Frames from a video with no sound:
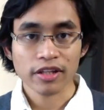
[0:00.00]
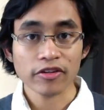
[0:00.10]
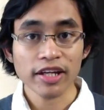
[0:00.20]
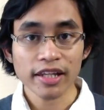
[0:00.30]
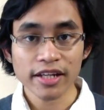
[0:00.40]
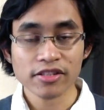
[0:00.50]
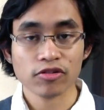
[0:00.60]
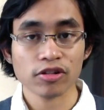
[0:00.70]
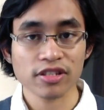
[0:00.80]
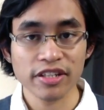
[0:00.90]
Now, the headlines
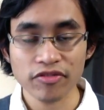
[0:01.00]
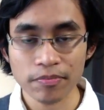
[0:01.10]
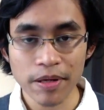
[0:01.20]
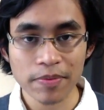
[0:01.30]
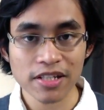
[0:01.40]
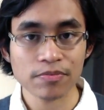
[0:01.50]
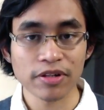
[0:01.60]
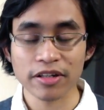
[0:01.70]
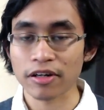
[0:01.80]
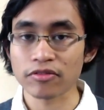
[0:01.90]
across different papers
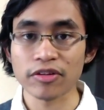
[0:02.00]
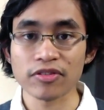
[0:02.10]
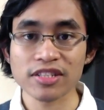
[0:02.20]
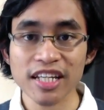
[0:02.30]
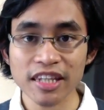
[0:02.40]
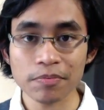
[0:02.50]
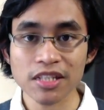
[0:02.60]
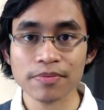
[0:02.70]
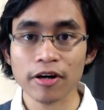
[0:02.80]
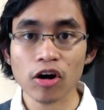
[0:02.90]
bring around different
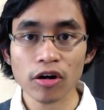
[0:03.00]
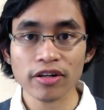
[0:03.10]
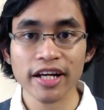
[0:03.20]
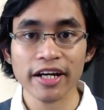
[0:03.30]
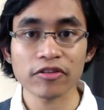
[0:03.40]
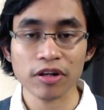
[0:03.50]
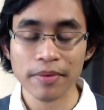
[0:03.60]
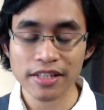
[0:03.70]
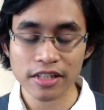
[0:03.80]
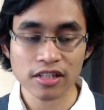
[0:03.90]
sentiments, but all carry one
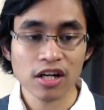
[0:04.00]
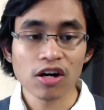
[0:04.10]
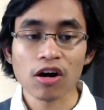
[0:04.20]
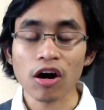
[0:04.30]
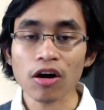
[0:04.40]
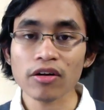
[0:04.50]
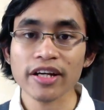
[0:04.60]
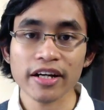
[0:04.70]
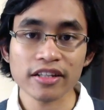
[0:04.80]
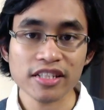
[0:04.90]
message, all
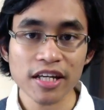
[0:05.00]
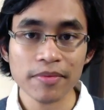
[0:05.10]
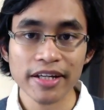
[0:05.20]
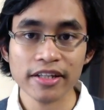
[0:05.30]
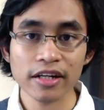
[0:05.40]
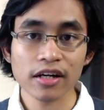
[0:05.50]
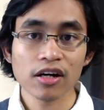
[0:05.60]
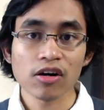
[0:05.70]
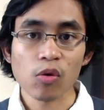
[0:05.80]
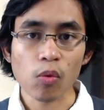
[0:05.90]
carry the same idea:
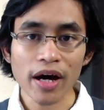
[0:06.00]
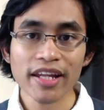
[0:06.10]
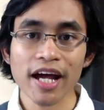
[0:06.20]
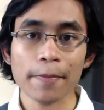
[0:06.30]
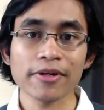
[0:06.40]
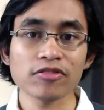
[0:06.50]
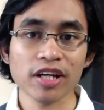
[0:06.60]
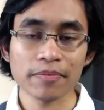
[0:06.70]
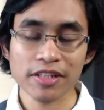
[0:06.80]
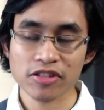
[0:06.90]
what happened to
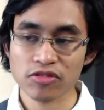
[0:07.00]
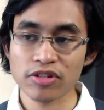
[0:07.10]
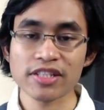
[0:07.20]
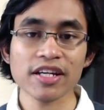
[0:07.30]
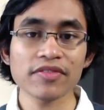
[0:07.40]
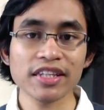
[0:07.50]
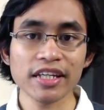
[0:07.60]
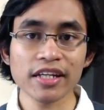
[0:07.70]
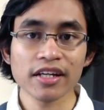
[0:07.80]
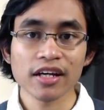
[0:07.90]
the
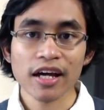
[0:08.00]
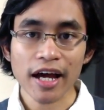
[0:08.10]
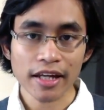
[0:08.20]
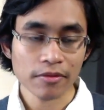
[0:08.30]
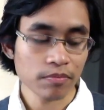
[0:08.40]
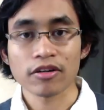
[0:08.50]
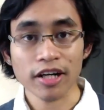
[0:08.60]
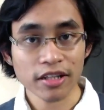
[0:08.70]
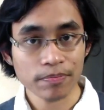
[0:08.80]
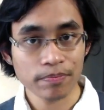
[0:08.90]
MH370, and
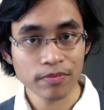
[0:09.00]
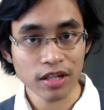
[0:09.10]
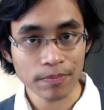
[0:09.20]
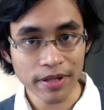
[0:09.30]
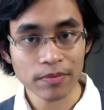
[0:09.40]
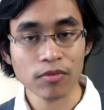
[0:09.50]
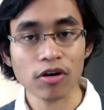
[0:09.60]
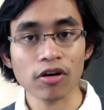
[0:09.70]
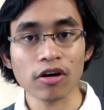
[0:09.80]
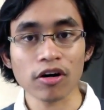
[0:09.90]
run a bit
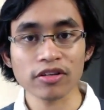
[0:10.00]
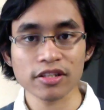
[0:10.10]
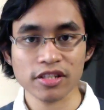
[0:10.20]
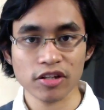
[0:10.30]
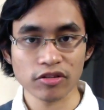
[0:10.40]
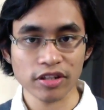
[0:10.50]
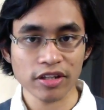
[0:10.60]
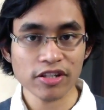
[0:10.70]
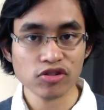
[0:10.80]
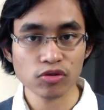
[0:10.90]
more on the security
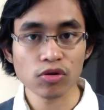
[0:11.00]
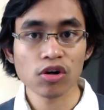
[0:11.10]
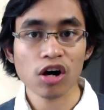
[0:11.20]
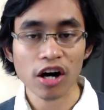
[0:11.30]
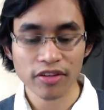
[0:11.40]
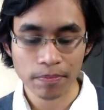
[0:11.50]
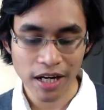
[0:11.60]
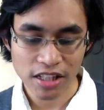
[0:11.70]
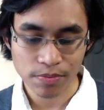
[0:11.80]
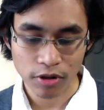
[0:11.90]
issue of the
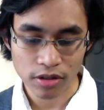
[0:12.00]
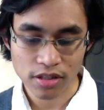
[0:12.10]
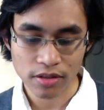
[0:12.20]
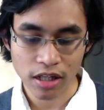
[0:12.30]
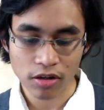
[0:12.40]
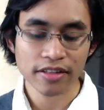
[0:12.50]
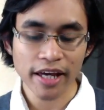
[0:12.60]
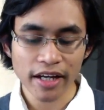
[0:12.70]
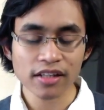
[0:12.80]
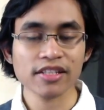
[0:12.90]
passports. Now, the
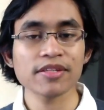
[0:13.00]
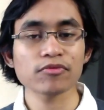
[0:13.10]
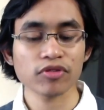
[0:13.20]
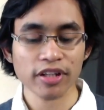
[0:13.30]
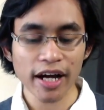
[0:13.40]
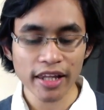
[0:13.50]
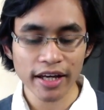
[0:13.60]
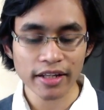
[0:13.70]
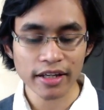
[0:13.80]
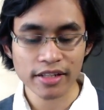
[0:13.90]
angle they seem to want to
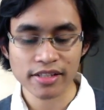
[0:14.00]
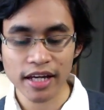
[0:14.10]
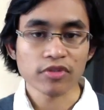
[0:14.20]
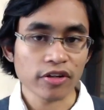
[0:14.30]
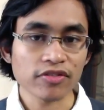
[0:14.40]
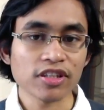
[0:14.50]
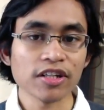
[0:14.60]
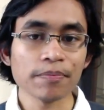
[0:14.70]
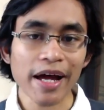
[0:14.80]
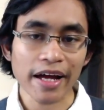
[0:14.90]
highlight is that of the
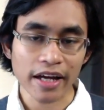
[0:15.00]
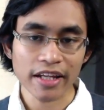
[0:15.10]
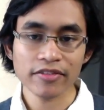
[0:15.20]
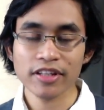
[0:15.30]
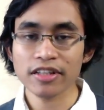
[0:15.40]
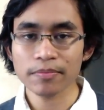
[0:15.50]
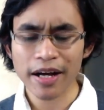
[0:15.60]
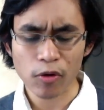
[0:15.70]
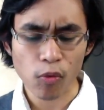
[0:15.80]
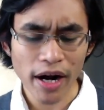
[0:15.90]
turn back. And if they turn
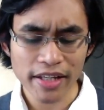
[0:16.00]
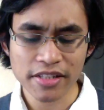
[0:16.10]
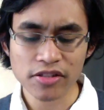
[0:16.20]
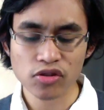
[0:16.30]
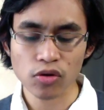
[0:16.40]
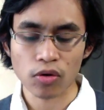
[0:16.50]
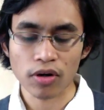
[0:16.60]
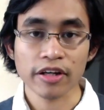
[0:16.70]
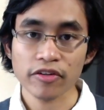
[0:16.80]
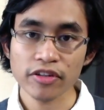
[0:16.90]
back, why is it so?
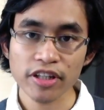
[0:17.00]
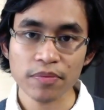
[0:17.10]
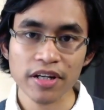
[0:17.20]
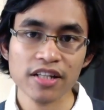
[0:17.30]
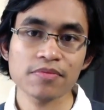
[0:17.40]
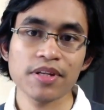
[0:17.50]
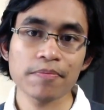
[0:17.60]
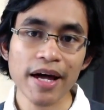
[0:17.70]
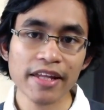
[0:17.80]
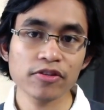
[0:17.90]
Now, when you think about it, it's been a
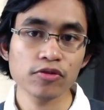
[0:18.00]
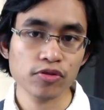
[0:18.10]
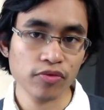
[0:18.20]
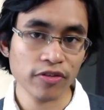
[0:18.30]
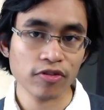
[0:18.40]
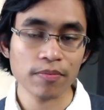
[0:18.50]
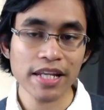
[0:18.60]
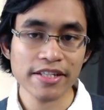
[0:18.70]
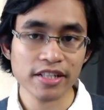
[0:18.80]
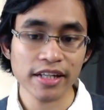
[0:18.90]
bad news week for
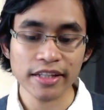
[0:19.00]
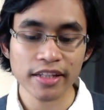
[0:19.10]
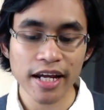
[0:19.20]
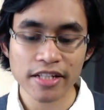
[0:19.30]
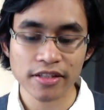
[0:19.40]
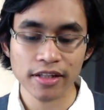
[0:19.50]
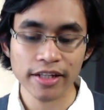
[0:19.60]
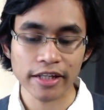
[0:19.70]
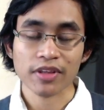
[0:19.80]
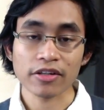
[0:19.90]
Malaysia
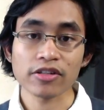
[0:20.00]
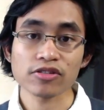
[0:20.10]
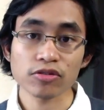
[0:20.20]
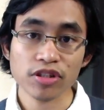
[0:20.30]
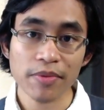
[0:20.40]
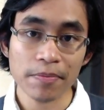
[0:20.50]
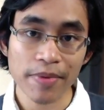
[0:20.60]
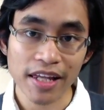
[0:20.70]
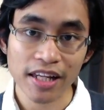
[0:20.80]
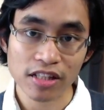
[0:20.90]
internationally. Now, there was an Ultraman
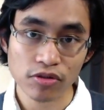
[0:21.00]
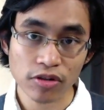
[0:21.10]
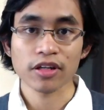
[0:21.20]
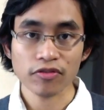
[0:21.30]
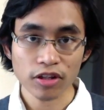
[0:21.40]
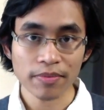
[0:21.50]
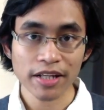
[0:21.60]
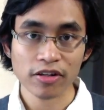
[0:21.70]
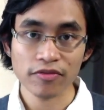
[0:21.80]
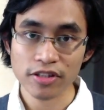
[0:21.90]
ban last week, now followed by
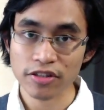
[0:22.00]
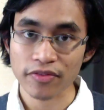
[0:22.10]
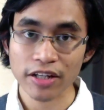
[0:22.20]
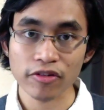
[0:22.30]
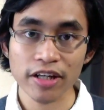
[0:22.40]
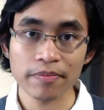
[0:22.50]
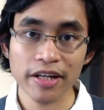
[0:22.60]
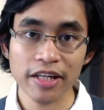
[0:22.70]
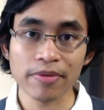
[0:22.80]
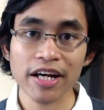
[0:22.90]
the conviction of Anwar
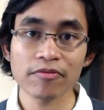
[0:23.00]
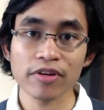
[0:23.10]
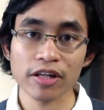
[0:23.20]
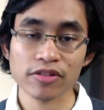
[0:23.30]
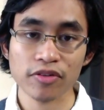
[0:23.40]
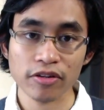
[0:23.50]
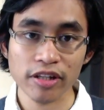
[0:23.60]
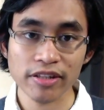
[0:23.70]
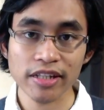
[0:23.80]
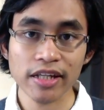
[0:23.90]
Ibrahim, where he was found
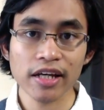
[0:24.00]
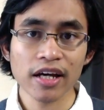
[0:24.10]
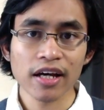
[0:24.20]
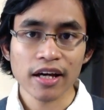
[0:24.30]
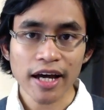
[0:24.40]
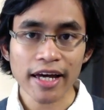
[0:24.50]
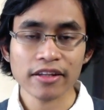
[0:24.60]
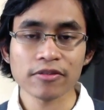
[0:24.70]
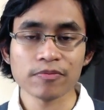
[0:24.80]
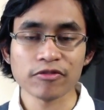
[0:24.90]
guilty.
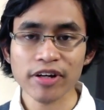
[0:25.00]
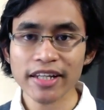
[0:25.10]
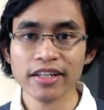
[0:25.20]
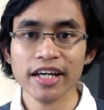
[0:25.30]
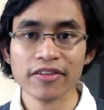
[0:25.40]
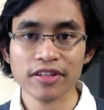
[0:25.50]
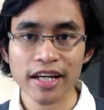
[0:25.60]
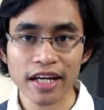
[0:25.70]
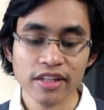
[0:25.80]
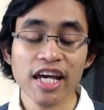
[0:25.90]
And right the day after
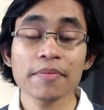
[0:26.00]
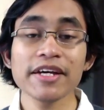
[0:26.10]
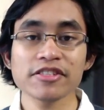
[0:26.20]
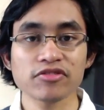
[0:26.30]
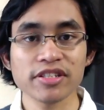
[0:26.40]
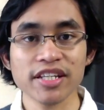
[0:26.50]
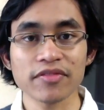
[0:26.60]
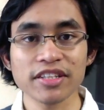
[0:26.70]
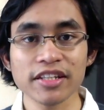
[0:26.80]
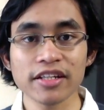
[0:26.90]
that, the
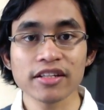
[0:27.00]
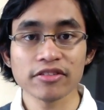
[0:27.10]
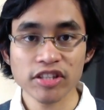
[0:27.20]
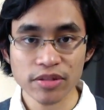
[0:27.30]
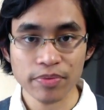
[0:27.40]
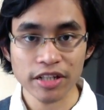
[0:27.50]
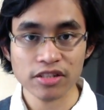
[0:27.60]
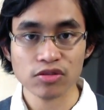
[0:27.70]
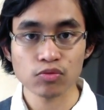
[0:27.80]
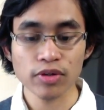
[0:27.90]
MH370
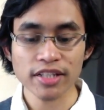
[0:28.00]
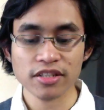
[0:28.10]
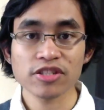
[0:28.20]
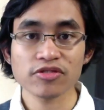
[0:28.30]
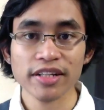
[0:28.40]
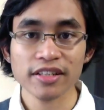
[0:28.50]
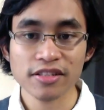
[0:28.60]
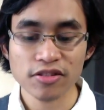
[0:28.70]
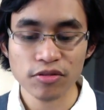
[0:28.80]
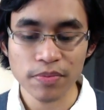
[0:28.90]
disappearance, which
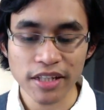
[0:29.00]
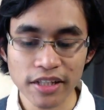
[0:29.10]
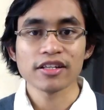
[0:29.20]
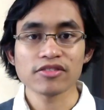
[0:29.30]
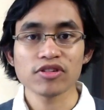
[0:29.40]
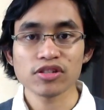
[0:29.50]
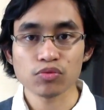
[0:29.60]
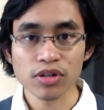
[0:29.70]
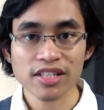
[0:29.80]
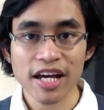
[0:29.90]
threatens to be history's
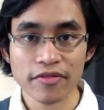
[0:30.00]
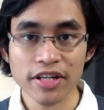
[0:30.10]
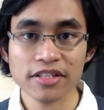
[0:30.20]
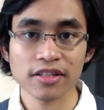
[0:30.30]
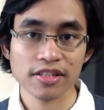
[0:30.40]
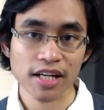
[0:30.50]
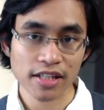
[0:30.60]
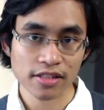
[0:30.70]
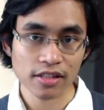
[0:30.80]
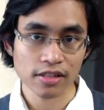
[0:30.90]
worst aviation
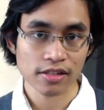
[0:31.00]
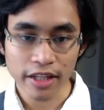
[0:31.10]
disasters.